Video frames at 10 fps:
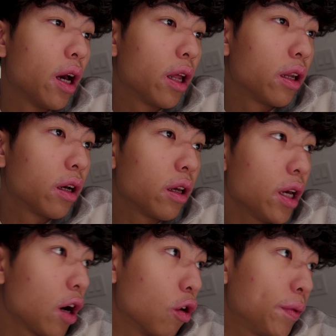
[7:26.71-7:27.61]
And uh,
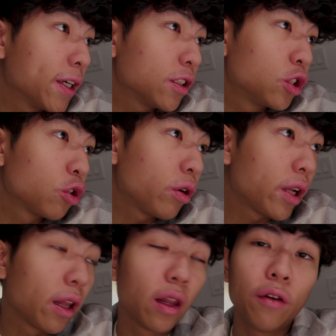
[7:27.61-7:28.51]
yeah, I hope you guys
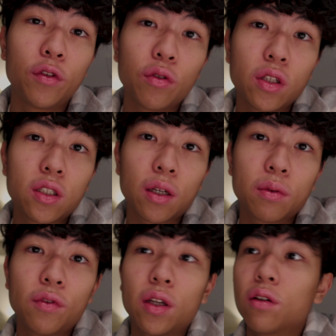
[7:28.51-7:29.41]
enjoyed. I love doing these types
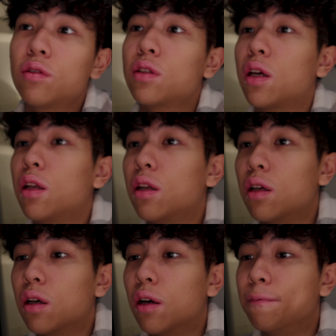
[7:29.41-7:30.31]
of videos, and
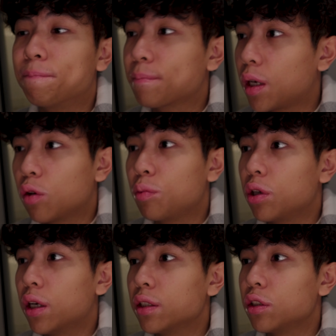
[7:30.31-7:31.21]
uh, I hope you
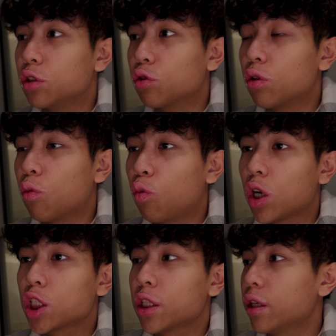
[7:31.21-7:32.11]
guys enjoyed
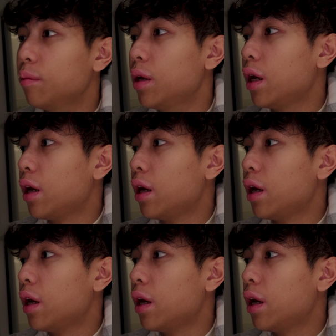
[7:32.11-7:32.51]
watching them.